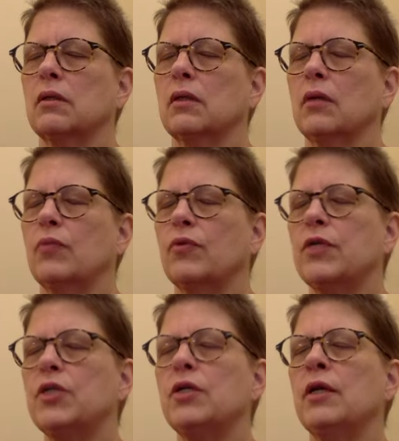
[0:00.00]

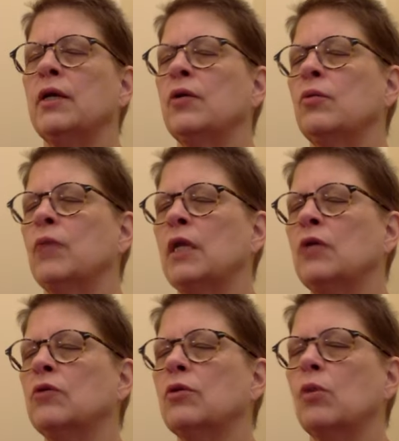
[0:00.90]
Appreciate your many
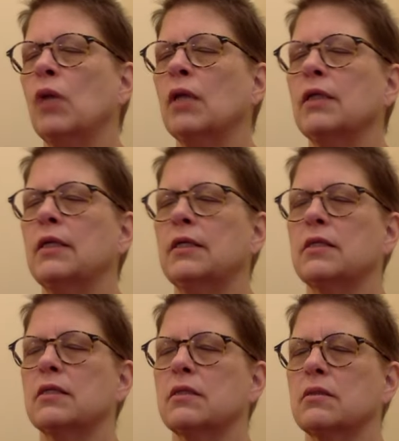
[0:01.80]
good qualities